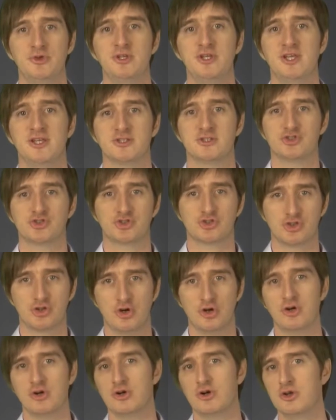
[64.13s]
gain a
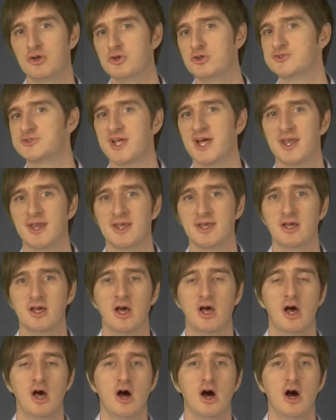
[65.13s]
stronger understanding